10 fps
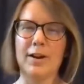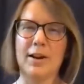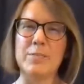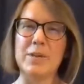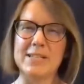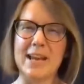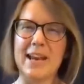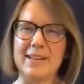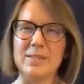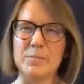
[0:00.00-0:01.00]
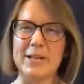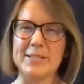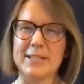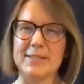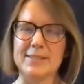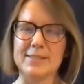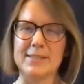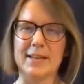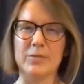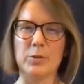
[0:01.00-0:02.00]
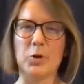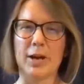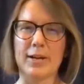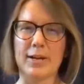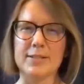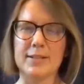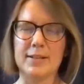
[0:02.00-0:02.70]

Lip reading: and maintain the metadata inside of your product.